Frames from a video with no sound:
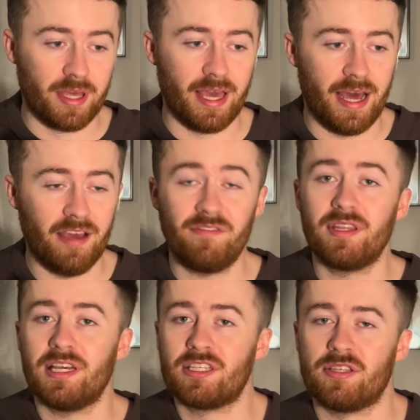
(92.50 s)
to be, and I
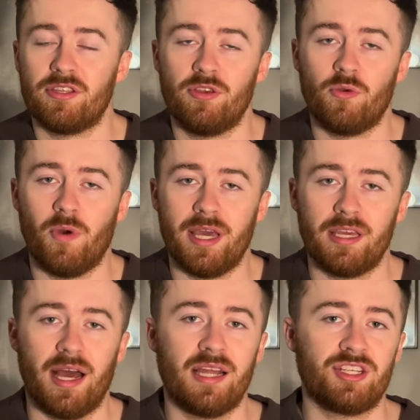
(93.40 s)
think that's the new way
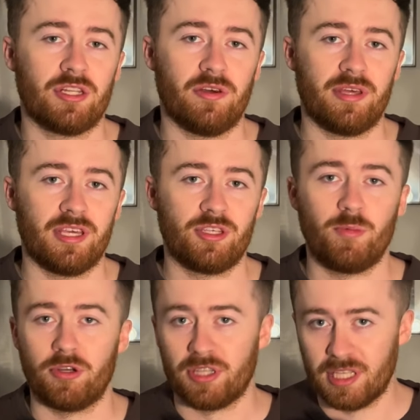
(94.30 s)
Ancelotti is
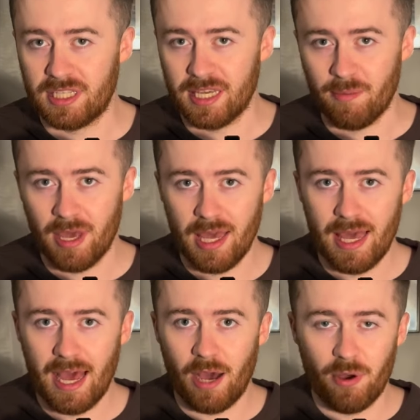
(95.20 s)
pushing the team.
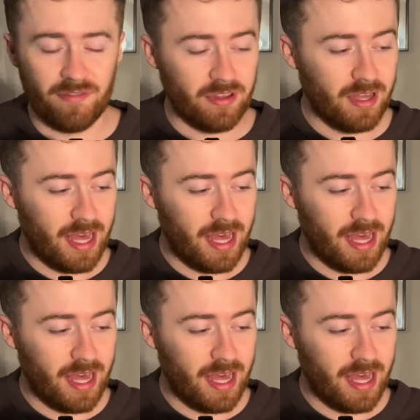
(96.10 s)
However,